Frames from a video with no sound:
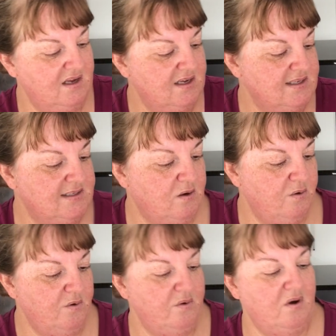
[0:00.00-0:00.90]

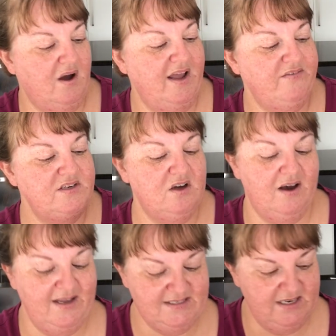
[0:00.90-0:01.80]
So I haven't
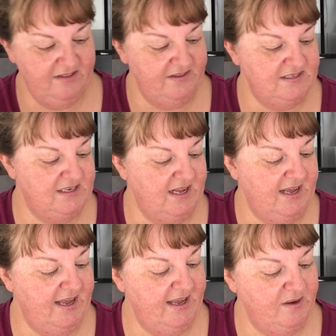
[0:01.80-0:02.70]
ironed anything
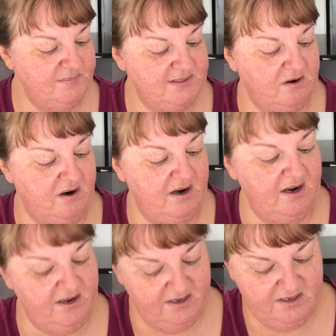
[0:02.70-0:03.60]
today, I'm
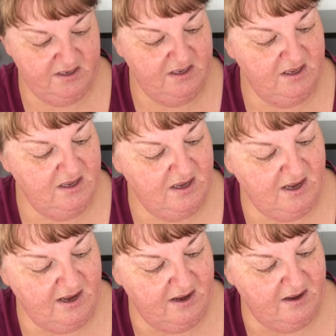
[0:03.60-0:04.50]
sorry.
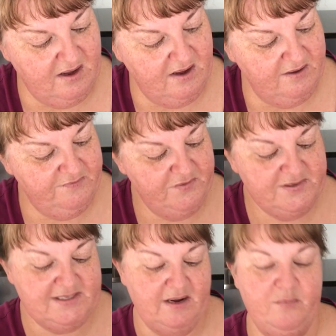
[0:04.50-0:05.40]

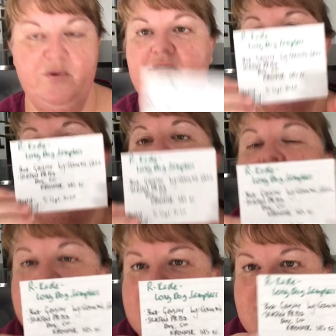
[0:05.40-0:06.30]
First up we've got,